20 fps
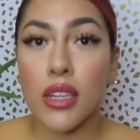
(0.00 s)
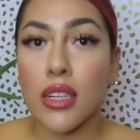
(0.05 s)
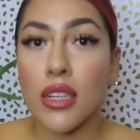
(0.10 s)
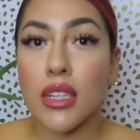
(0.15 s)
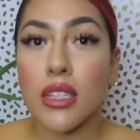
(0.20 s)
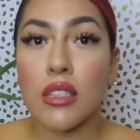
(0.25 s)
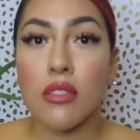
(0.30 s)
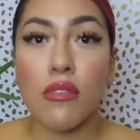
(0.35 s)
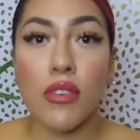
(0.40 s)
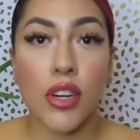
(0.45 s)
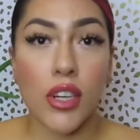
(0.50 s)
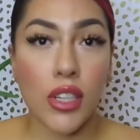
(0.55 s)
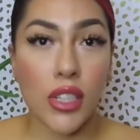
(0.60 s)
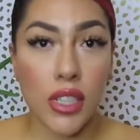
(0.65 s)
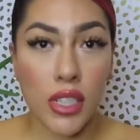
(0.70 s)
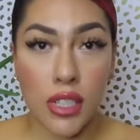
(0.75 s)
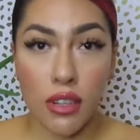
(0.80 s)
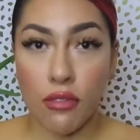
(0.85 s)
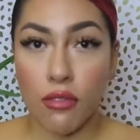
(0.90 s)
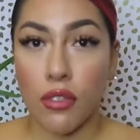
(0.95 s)
is very
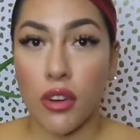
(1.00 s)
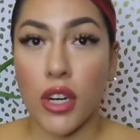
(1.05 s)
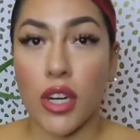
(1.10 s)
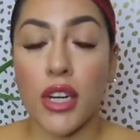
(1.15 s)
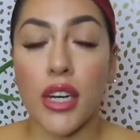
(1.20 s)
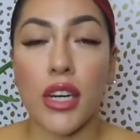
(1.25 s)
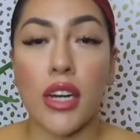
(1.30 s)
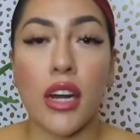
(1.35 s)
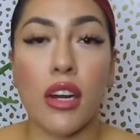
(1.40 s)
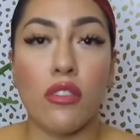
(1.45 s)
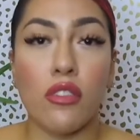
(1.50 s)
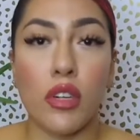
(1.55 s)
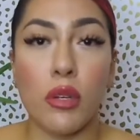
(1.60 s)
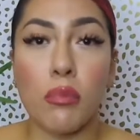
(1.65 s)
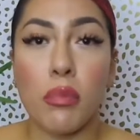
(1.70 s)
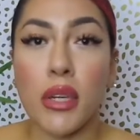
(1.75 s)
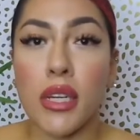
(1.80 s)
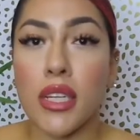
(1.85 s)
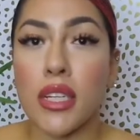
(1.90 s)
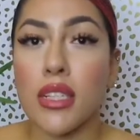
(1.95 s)
different and
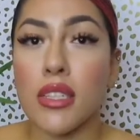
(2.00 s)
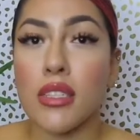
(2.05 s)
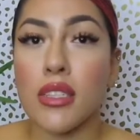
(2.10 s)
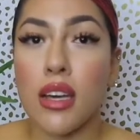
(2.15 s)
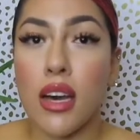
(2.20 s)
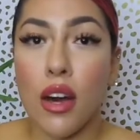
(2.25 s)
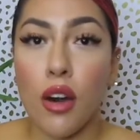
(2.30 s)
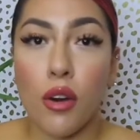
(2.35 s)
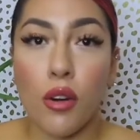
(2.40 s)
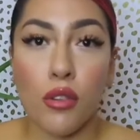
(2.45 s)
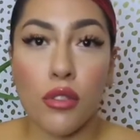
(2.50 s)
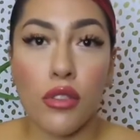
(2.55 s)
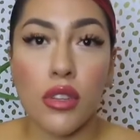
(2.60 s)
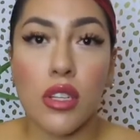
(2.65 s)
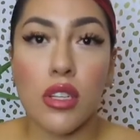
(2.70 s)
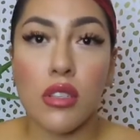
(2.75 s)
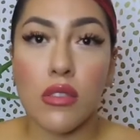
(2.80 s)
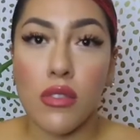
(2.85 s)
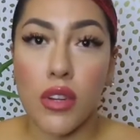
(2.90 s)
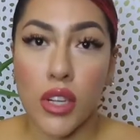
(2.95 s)
everybody's health
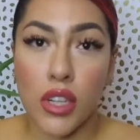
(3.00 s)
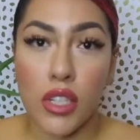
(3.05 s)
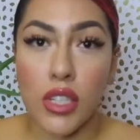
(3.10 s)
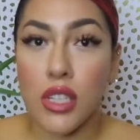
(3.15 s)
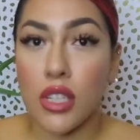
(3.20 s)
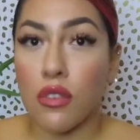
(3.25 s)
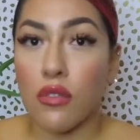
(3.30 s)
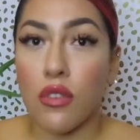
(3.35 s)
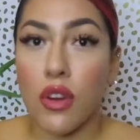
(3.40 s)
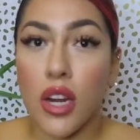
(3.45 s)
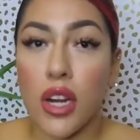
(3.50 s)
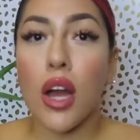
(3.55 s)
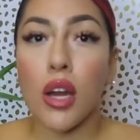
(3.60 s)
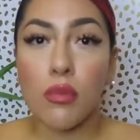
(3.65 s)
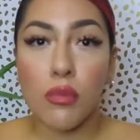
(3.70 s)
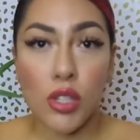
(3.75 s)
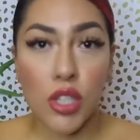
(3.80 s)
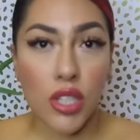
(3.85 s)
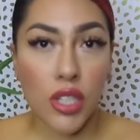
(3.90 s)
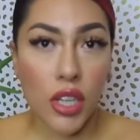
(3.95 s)
is very different.
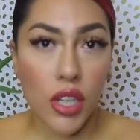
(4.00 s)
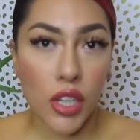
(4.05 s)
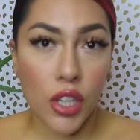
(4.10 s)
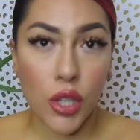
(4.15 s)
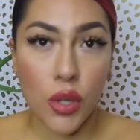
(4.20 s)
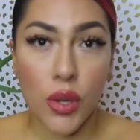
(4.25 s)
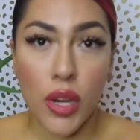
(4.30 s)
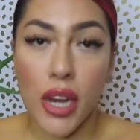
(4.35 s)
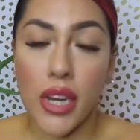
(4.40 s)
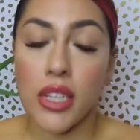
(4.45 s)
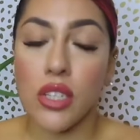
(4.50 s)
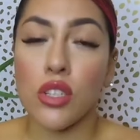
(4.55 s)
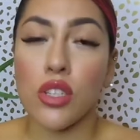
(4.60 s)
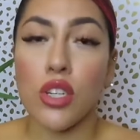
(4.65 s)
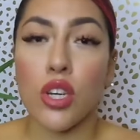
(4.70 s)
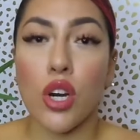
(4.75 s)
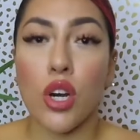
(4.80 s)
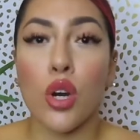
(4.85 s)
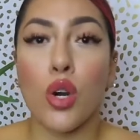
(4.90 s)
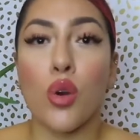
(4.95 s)
I'm just letting you guys
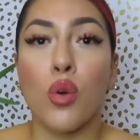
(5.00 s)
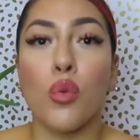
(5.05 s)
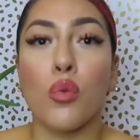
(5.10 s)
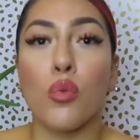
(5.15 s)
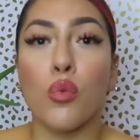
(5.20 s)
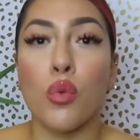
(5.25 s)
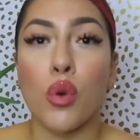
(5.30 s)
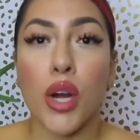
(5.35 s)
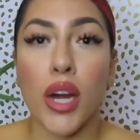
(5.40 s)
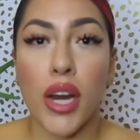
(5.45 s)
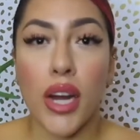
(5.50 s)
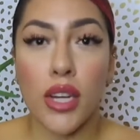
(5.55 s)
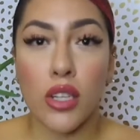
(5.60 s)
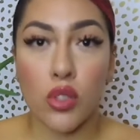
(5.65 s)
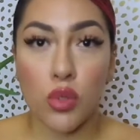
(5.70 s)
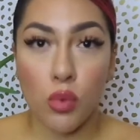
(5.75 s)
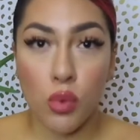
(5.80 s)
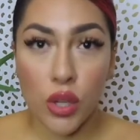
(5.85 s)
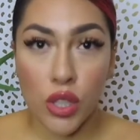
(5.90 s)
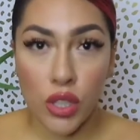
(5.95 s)
know what
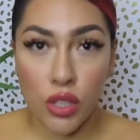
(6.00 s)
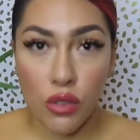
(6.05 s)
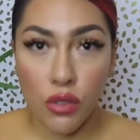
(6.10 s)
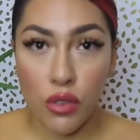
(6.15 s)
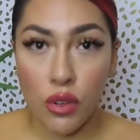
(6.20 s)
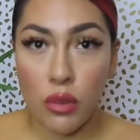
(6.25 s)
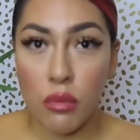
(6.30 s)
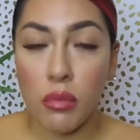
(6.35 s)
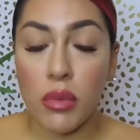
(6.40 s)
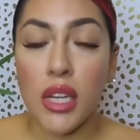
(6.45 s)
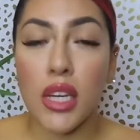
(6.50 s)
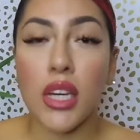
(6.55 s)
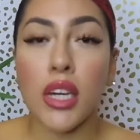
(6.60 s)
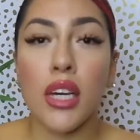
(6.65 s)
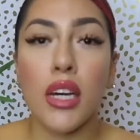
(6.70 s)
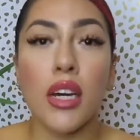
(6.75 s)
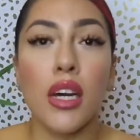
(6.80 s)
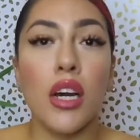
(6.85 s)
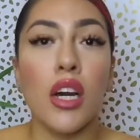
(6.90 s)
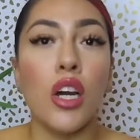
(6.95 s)
has worked for
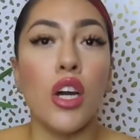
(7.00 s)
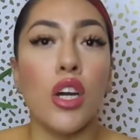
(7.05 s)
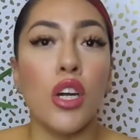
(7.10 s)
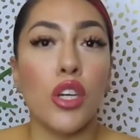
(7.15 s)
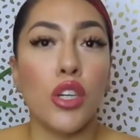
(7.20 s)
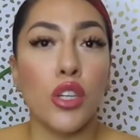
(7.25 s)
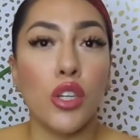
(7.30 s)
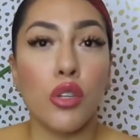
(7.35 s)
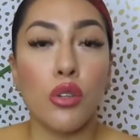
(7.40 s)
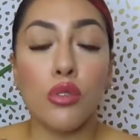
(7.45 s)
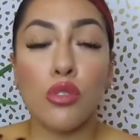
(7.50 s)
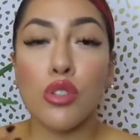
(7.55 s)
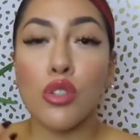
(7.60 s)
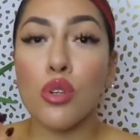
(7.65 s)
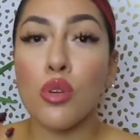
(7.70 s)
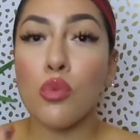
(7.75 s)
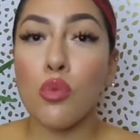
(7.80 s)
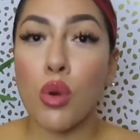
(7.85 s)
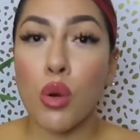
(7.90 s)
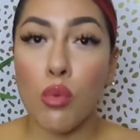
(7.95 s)
me. You
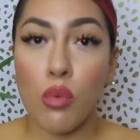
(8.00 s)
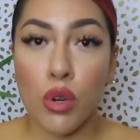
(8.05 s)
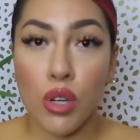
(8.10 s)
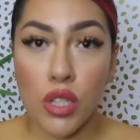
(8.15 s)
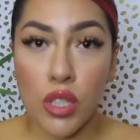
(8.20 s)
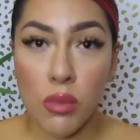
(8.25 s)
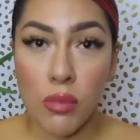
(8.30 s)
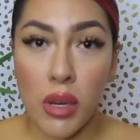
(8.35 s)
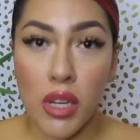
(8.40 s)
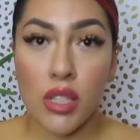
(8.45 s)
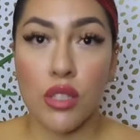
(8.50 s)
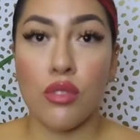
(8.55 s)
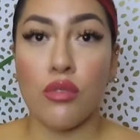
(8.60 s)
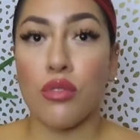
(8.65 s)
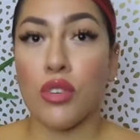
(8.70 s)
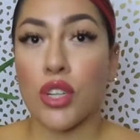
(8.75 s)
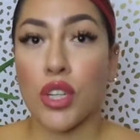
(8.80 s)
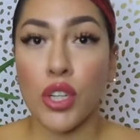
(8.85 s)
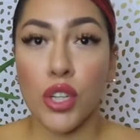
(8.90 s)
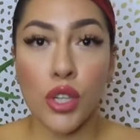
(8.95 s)
do what works best
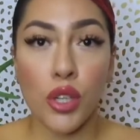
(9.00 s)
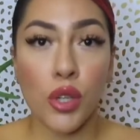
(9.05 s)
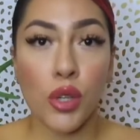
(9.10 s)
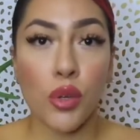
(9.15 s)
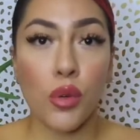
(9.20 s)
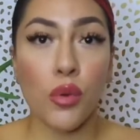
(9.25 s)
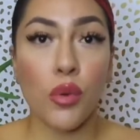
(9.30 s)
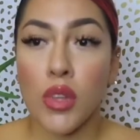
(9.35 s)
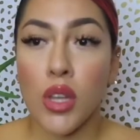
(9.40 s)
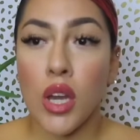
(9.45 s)
for you.